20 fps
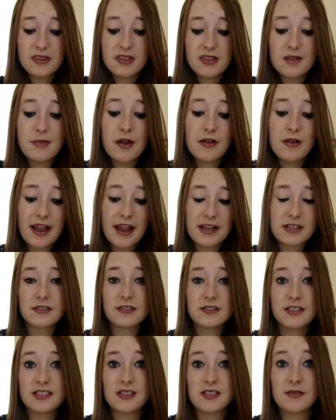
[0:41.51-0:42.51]
about
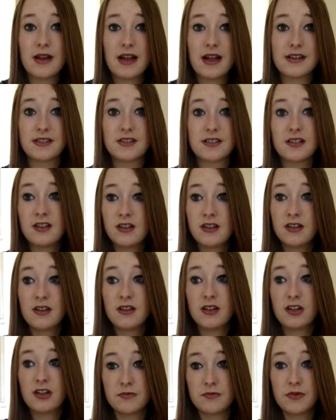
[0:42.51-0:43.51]
exorcism and
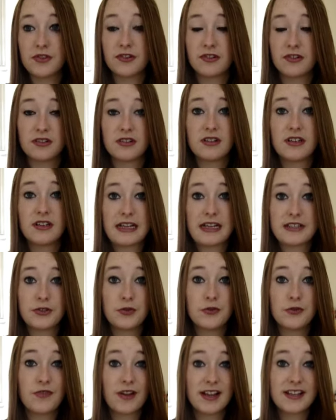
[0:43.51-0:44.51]
her mother
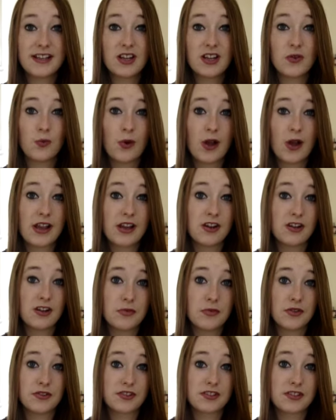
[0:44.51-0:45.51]
to find out why her
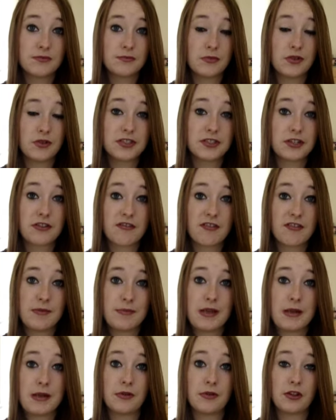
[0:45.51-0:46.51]
mother murdered three
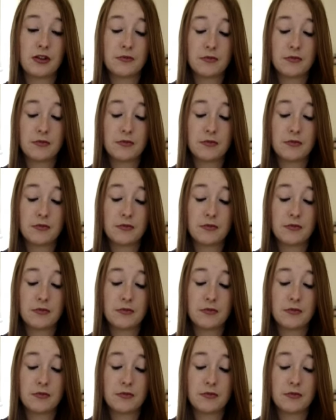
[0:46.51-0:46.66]
people.